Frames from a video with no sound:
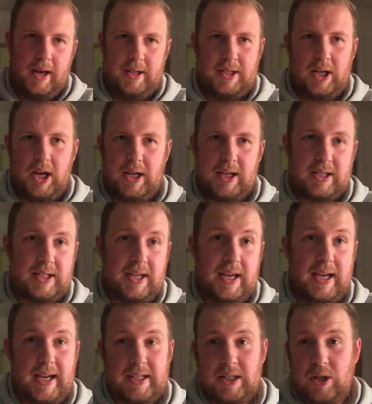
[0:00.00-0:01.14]
Titleist
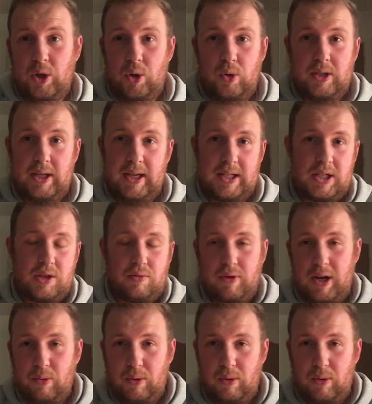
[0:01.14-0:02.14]
TS2, TS3,